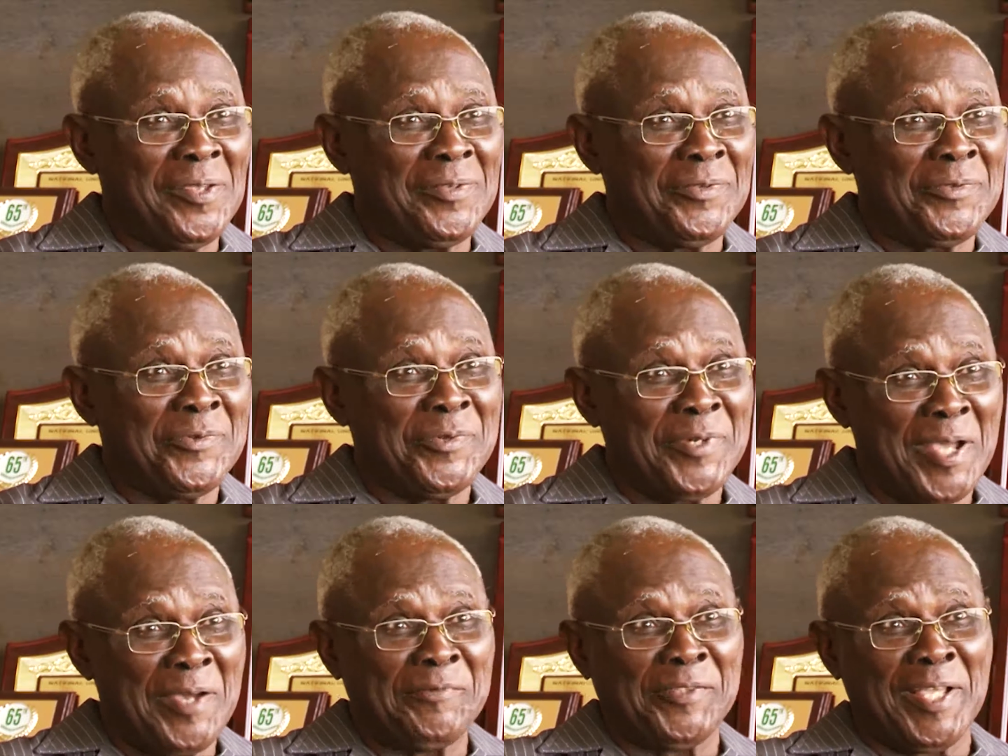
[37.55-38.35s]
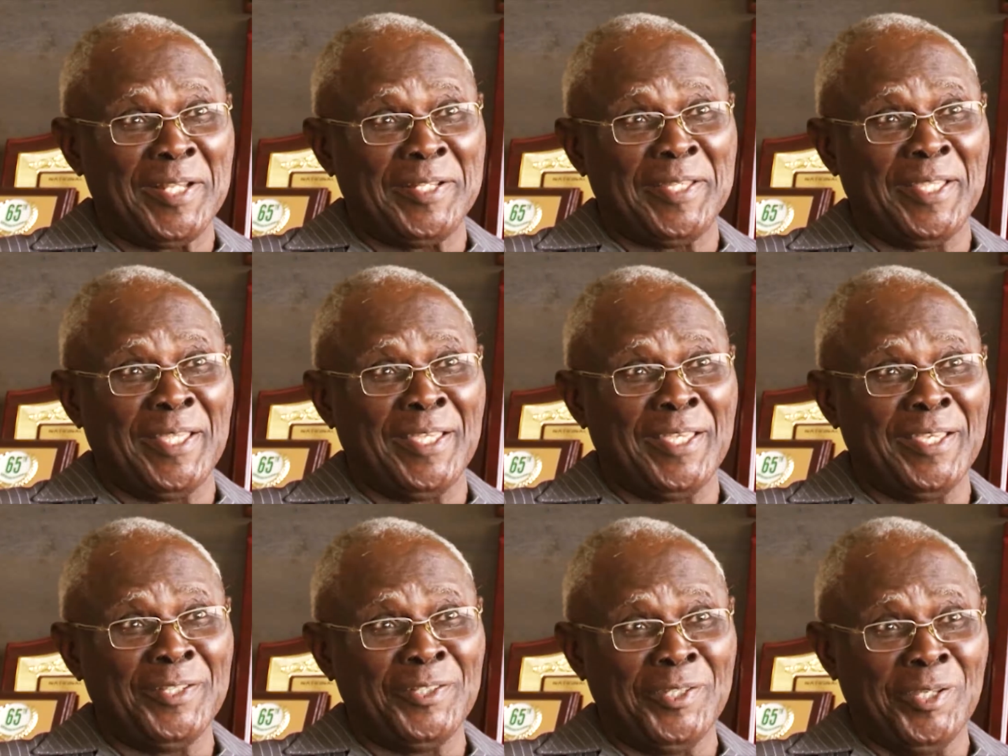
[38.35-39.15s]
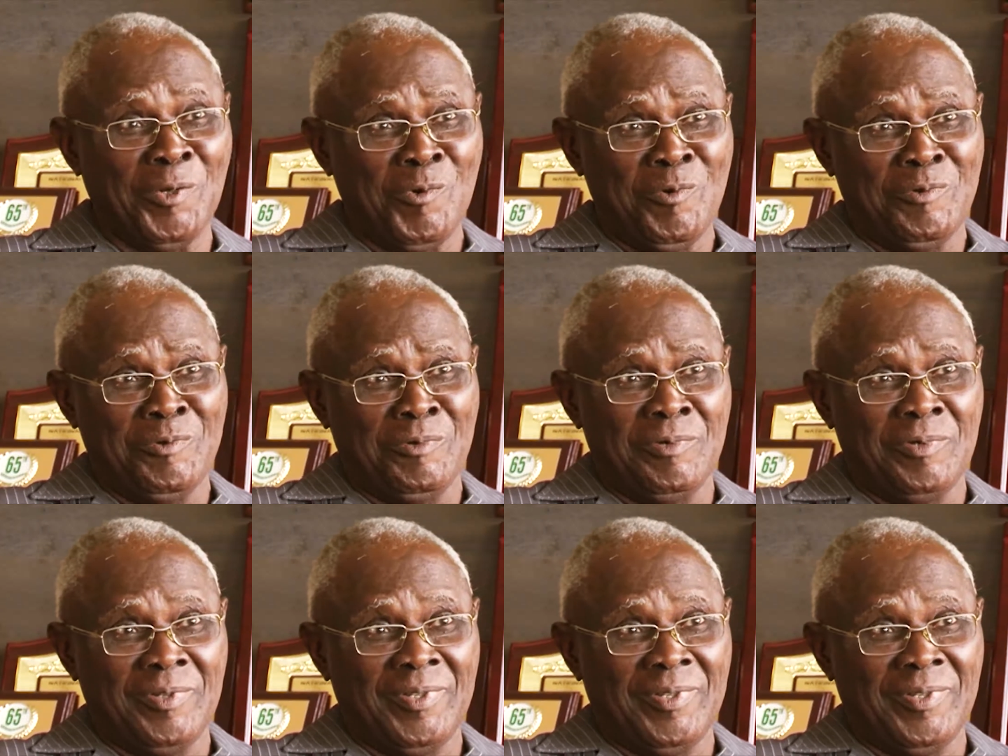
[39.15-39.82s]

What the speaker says: soon after the coup.